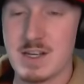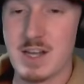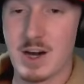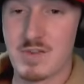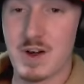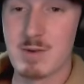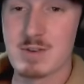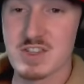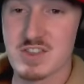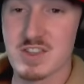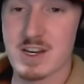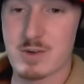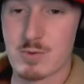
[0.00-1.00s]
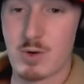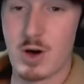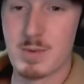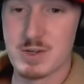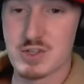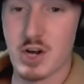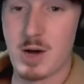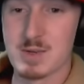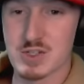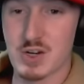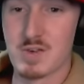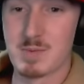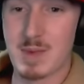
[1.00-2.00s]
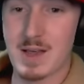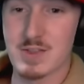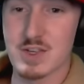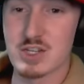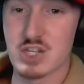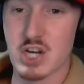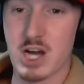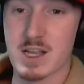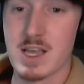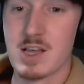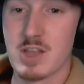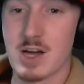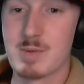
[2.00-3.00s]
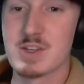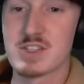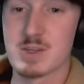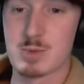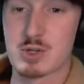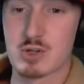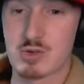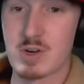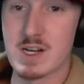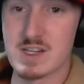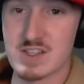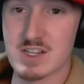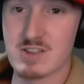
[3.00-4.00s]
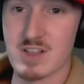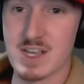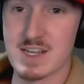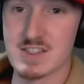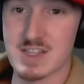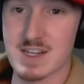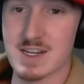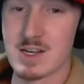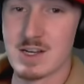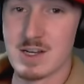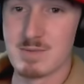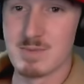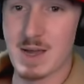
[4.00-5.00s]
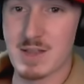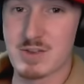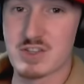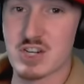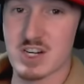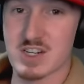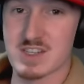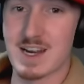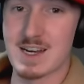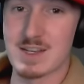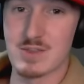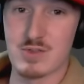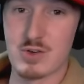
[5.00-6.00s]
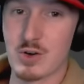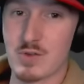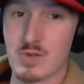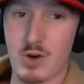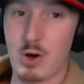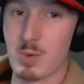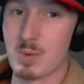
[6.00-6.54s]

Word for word: Now, if I were to select Robert Thomas over Matthew Tkachuk, that would be some crazy glazing Matthew Tkachuk's a 93 overall. We're